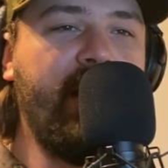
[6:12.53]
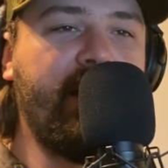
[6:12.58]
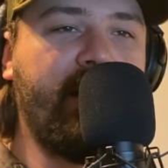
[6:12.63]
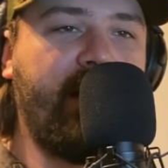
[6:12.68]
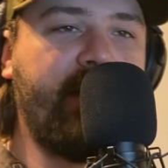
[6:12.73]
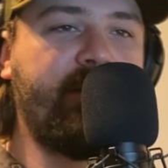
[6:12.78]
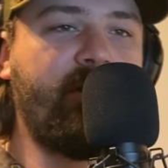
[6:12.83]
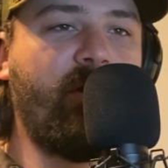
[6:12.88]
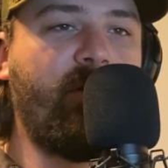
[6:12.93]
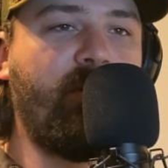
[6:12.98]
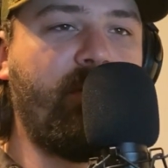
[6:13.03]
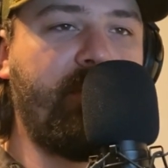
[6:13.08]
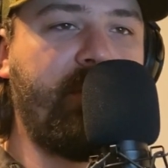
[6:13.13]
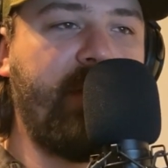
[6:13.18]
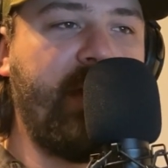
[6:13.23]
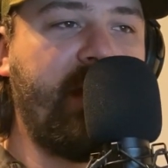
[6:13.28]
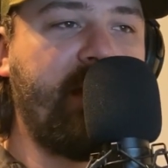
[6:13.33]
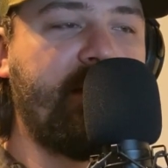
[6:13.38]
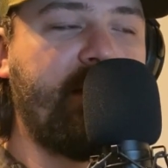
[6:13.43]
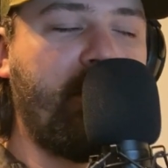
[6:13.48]
I like the whole
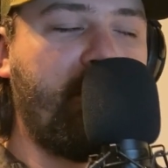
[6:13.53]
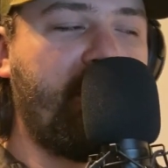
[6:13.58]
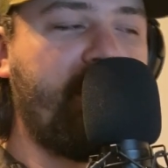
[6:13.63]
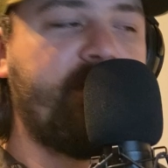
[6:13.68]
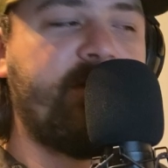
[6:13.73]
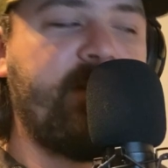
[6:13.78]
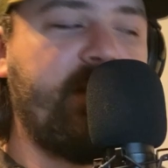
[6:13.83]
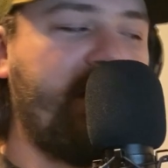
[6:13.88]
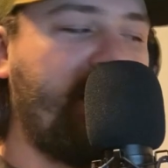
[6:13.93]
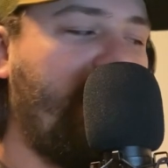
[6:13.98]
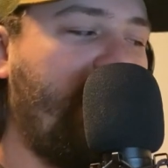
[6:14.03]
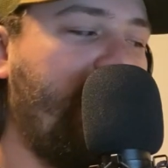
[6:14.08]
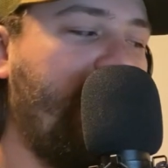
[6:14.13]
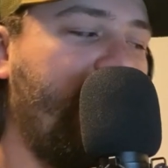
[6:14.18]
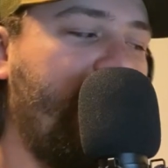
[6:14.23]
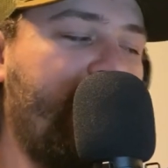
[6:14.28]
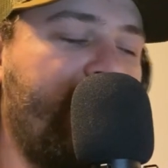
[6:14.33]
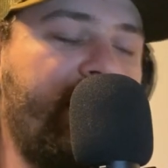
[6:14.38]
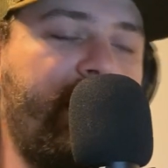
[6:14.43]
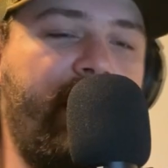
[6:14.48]
thing. They want to see, like,
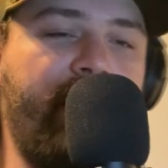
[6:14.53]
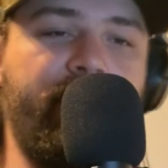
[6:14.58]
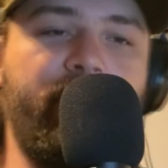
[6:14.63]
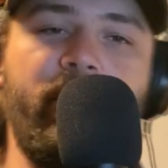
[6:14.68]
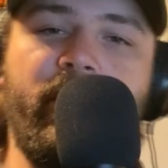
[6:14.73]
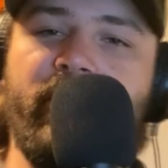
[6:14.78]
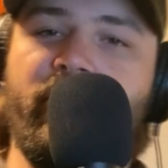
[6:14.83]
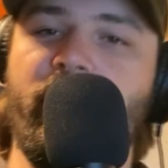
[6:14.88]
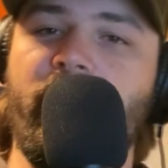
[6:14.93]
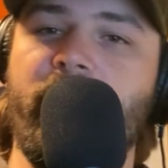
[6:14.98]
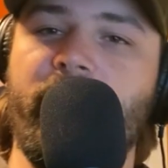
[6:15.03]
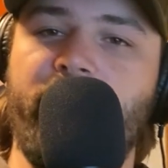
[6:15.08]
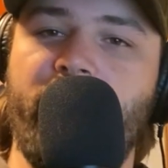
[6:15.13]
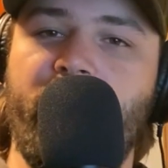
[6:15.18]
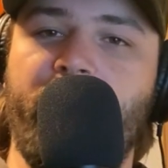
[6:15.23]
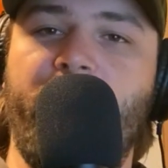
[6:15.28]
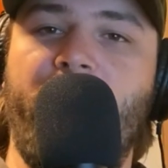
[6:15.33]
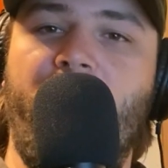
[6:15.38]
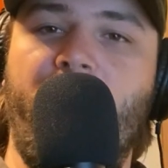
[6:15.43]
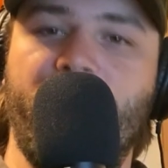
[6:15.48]
everybody's looking for
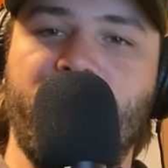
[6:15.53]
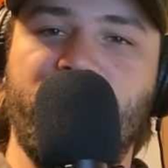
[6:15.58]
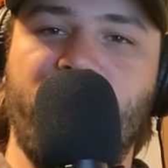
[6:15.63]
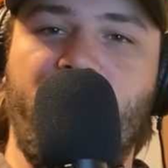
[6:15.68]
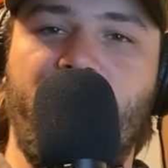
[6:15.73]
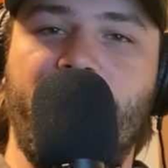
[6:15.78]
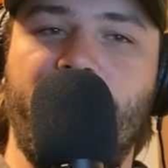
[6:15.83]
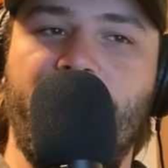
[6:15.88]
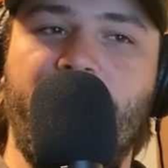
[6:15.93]
the pop shot.